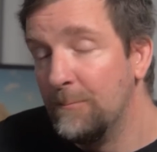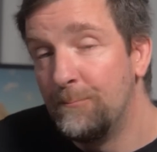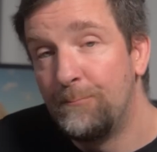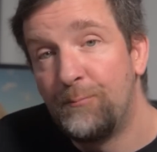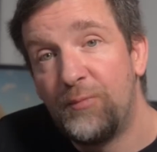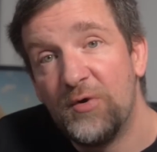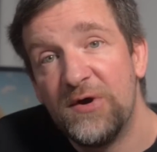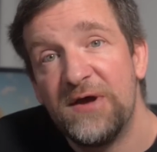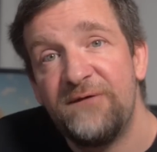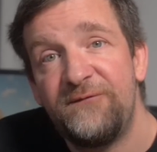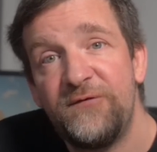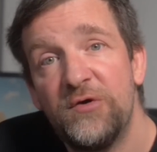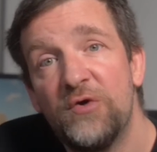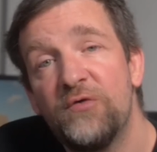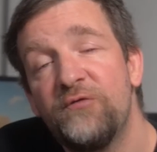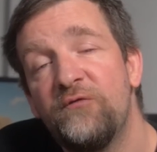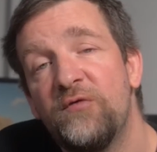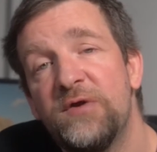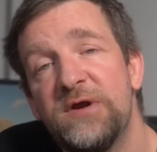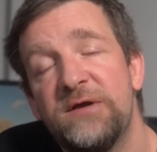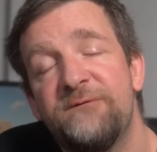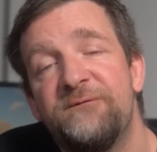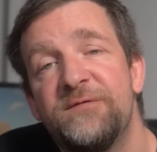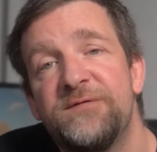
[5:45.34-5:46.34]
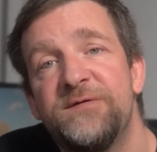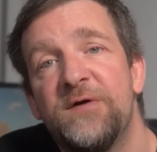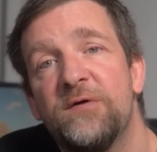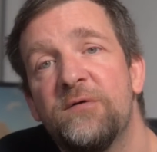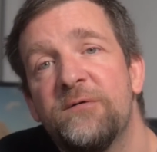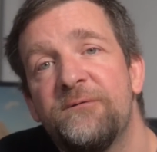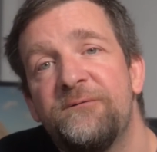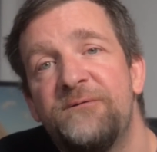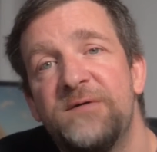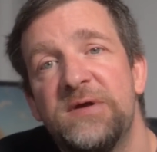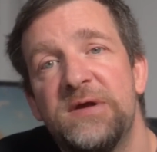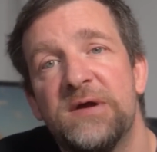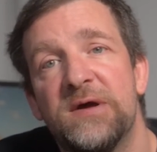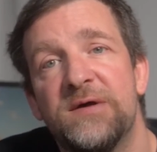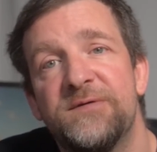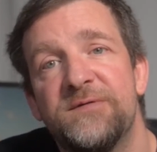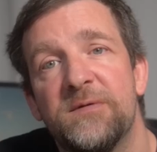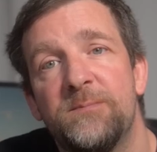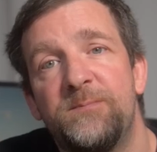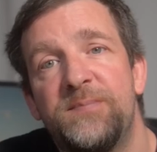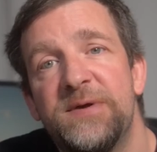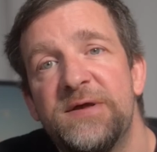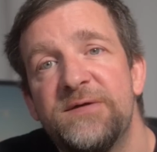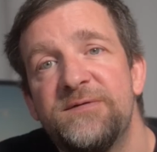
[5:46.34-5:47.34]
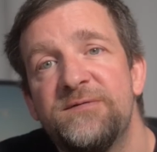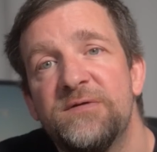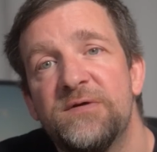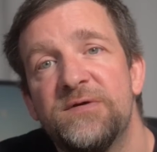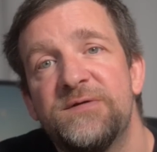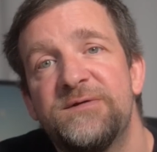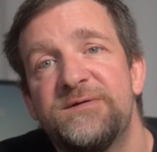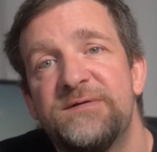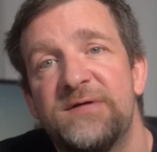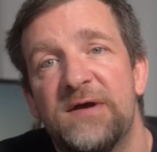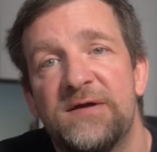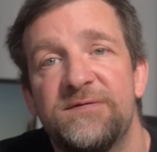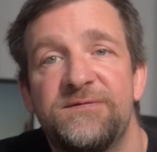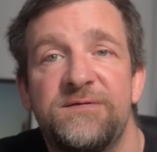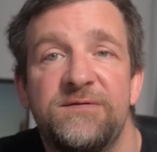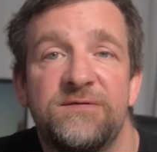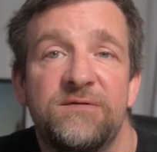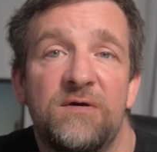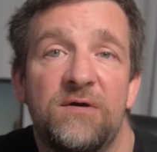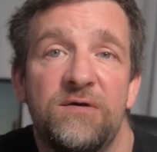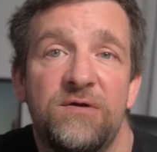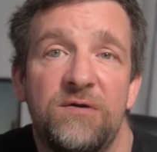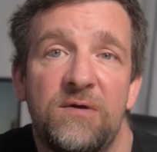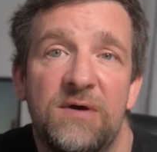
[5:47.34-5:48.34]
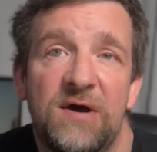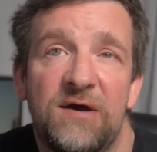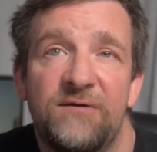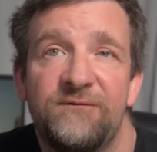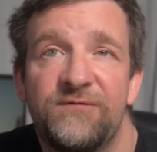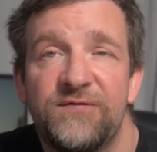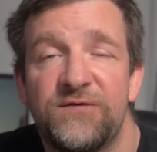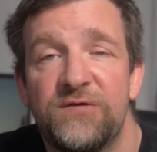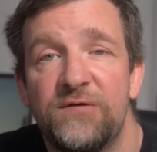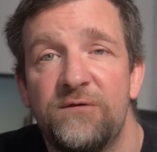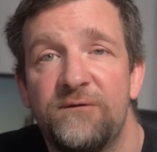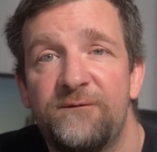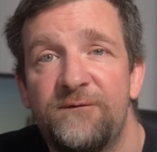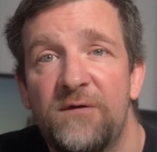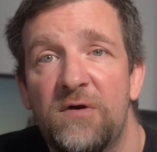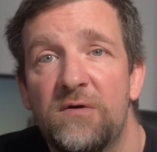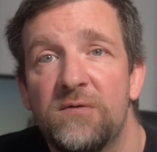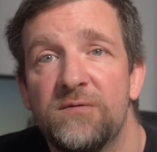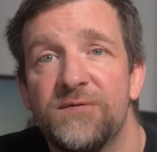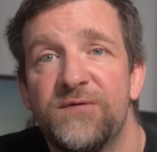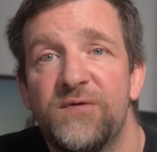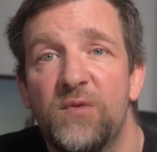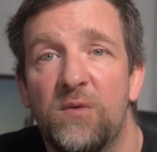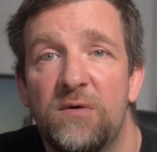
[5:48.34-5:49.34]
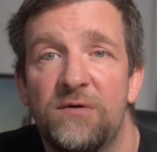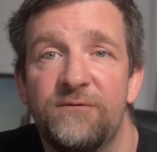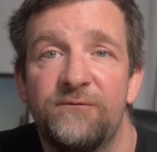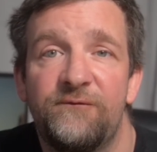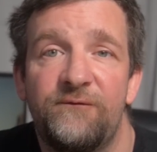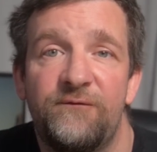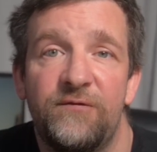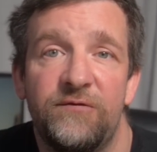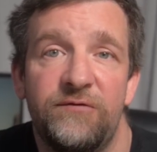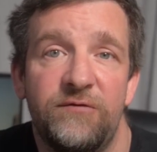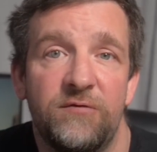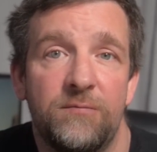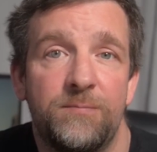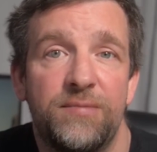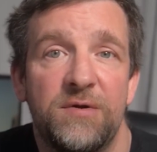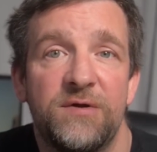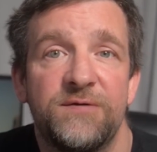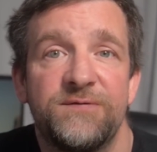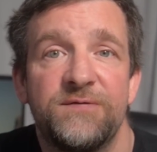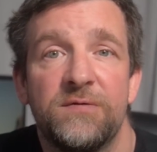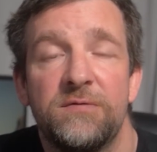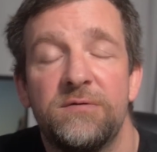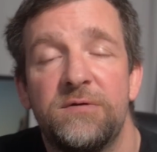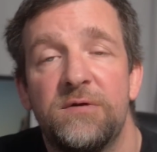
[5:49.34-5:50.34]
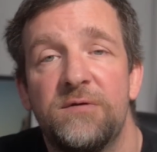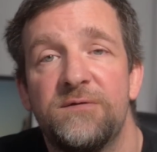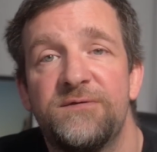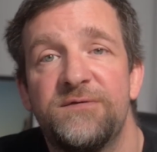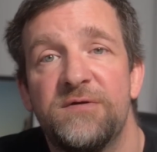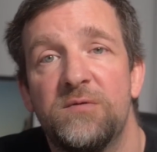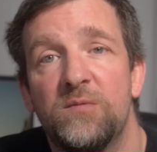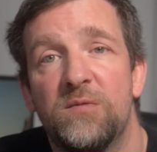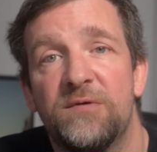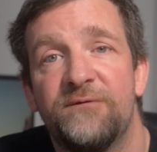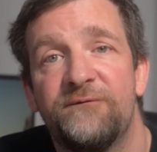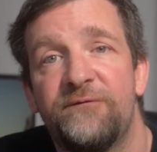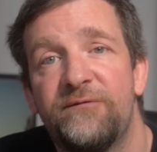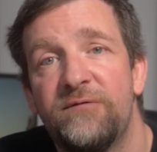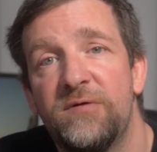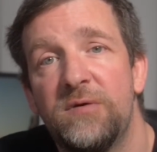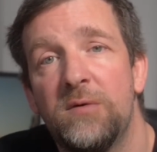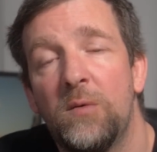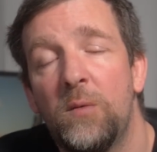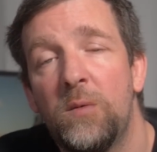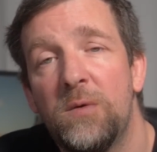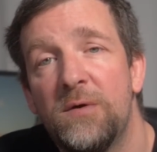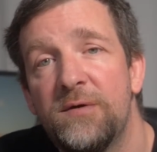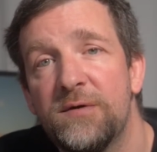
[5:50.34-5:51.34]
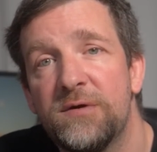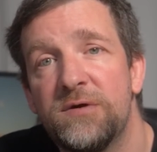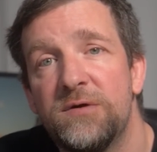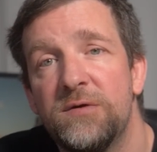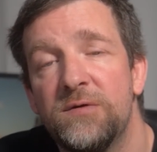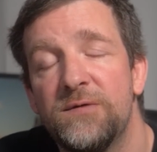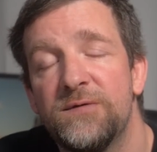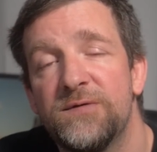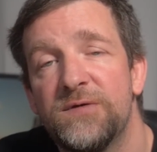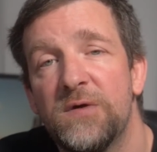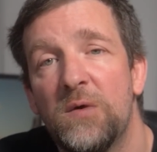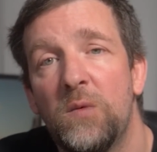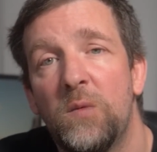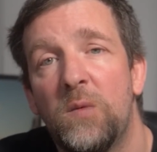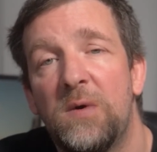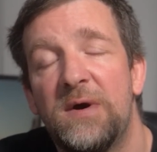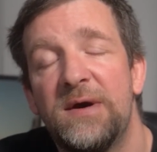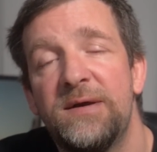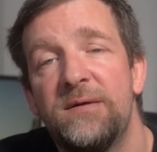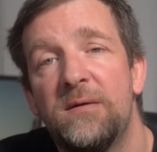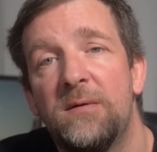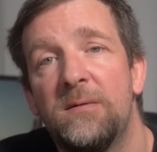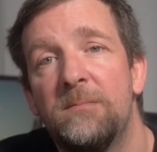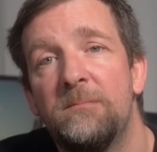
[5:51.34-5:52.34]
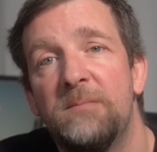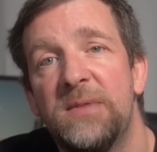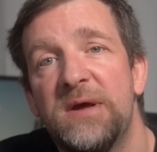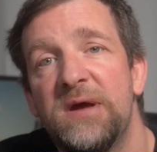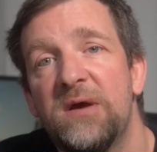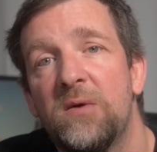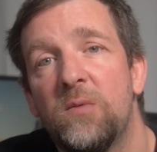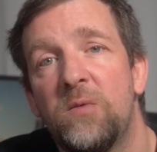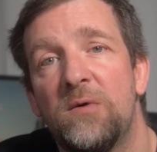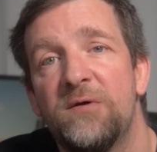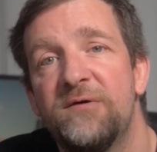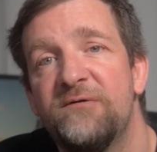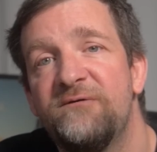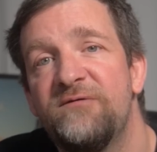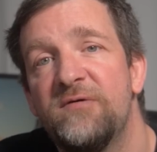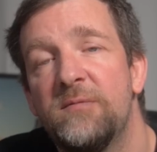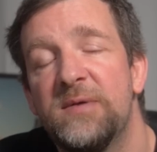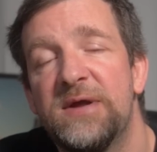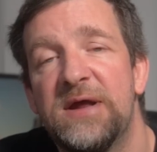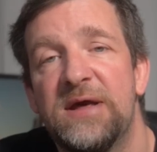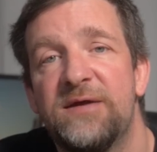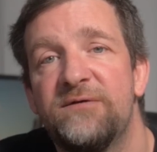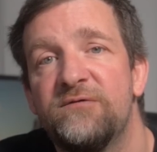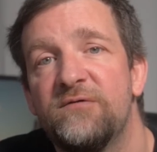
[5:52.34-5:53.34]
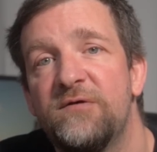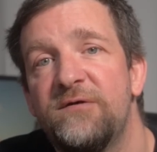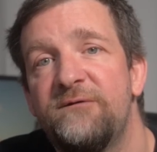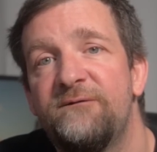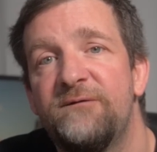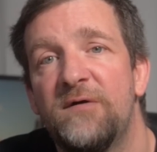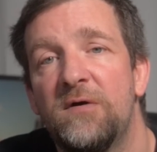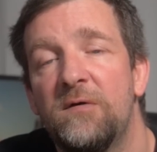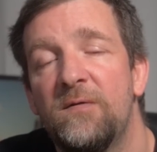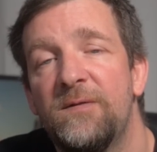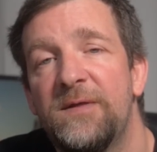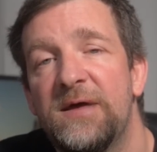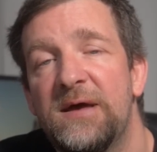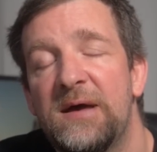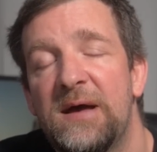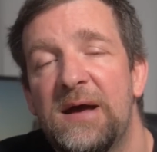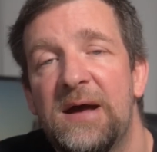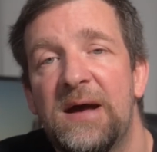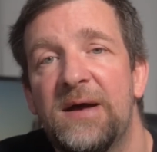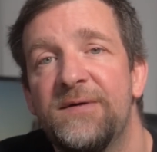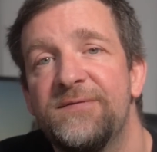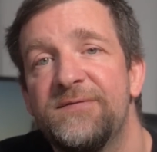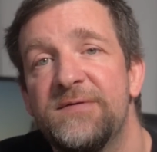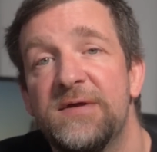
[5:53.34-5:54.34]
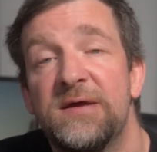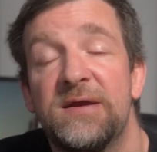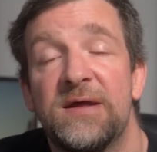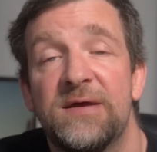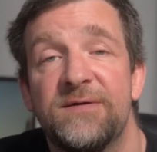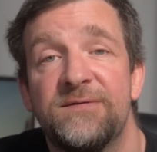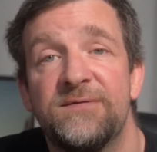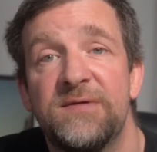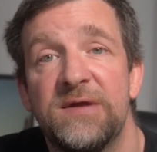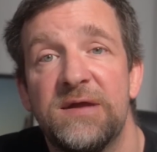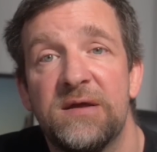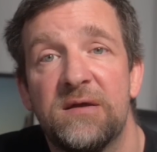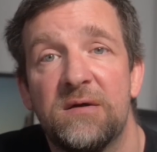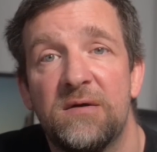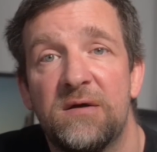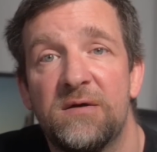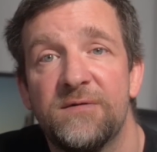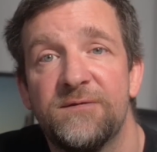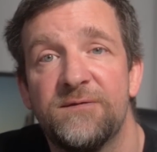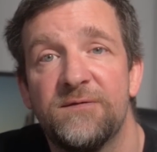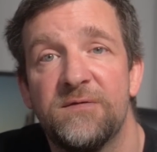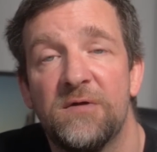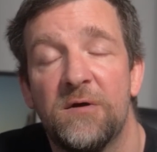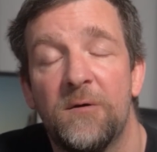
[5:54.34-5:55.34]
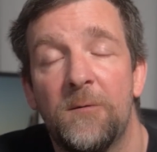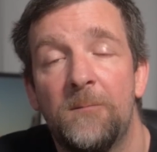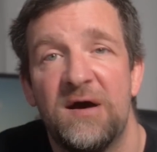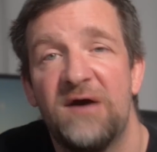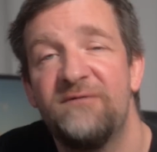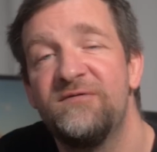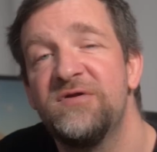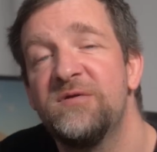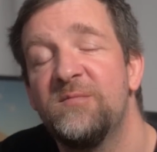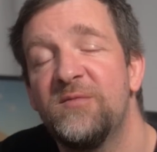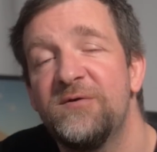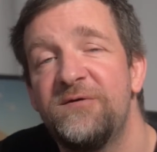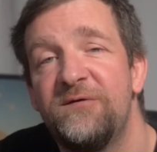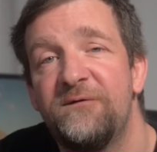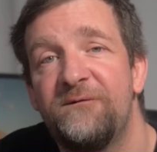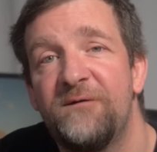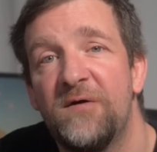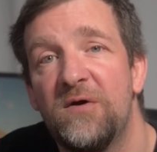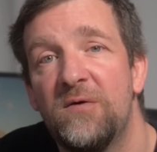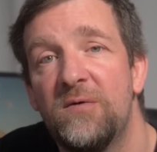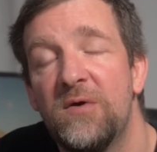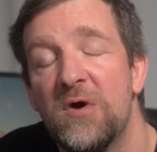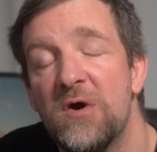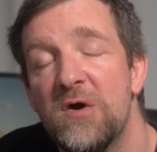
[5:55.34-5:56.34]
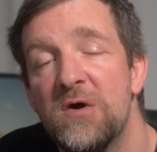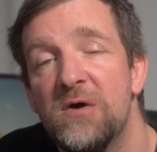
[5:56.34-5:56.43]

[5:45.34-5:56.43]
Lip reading: But if you're running photography as a business, chances are you have 2 phones, one for your personal use and one for your work use. So why not make one of them an Android phone that has an SD card slot? Having them on your phone